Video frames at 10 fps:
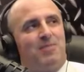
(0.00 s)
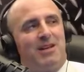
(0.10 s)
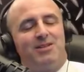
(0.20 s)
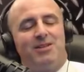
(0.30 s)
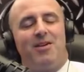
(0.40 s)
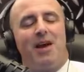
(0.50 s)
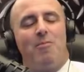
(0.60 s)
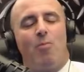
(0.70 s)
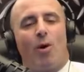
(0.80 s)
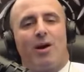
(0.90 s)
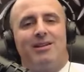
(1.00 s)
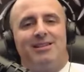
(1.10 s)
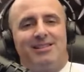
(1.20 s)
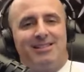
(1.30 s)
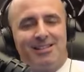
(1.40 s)
Is there a more
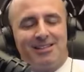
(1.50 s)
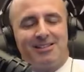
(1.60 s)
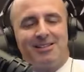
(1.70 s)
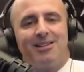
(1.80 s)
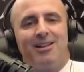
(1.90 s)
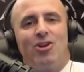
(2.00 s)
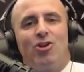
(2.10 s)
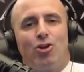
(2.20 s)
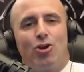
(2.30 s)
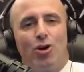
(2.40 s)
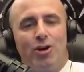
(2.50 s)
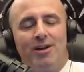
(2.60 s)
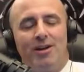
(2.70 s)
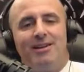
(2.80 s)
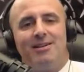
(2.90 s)
consistently
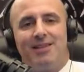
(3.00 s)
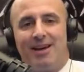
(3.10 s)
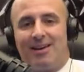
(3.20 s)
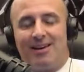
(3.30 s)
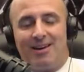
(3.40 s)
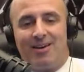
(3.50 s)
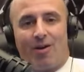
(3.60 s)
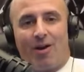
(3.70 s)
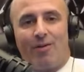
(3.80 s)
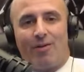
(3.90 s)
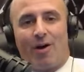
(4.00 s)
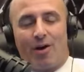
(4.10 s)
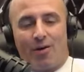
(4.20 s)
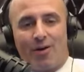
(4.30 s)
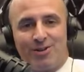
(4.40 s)
good ticket in all of
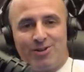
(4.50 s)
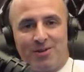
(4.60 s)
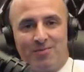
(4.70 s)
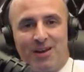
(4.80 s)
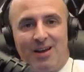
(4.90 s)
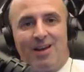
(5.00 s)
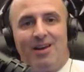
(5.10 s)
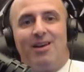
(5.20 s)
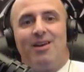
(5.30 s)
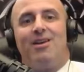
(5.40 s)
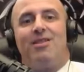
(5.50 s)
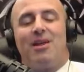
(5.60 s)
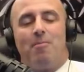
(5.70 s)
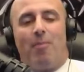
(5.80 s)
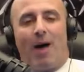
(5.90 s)
auto racing
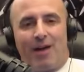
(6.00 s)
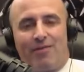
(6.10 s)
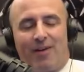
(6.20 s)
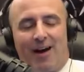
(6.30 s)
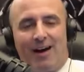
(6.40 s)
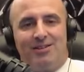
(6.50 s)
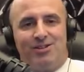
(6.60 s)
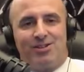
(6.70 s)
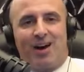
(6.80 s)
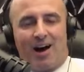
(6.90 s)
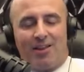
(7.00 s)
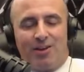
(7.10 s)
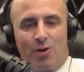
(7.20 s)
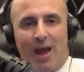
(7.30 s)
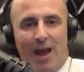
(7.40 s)
than modifieds on the
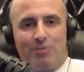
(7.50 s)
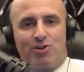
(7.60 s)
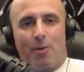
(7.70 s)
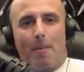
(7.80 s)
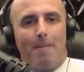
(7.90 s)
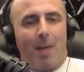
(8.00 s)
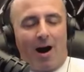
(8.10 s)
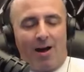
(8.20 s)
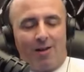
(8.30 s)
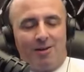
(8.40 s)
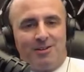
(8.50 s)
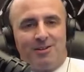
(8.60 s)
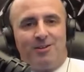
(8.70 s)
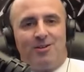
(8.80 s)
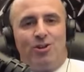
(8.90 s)
New Hampshire mile?
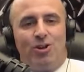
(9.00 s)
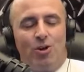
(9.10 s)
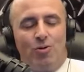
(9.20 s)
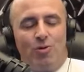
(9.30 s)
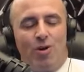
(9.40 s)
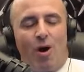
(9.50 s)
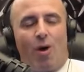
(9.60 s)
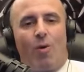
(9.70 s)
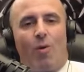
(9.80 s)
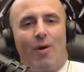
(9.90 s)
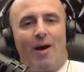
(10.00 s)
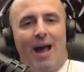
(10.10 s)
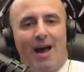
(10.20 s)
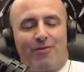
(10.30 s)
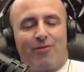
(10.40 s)
You know,
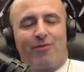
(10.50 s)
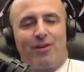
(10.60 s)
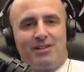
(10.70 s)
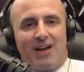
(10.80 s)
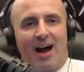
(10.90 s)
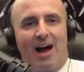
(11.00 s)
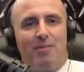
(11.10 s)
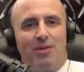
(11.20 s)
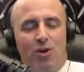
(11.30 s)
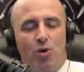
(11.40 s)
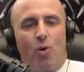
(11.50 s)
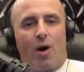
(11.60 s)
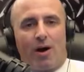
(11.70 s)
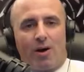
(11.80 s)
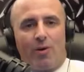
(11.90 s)
every time you
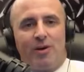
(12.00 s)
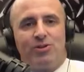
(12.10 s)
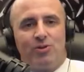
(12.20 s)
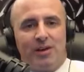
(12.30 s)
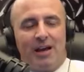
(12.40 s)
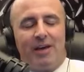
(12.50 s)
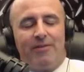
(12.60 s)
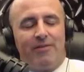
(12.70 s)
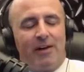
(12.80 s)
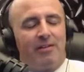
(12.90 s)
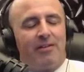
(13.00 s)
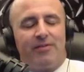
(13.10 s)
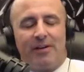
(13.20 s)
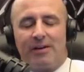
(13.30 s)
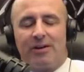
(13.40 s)
are going to get a very,
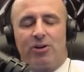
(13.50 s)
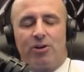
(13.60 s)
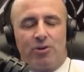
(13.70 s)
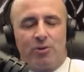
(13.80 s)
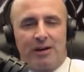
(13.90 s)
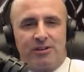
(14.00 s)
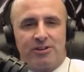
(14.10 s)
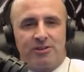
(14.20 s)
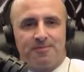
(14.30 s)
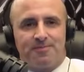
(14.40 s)
very good race.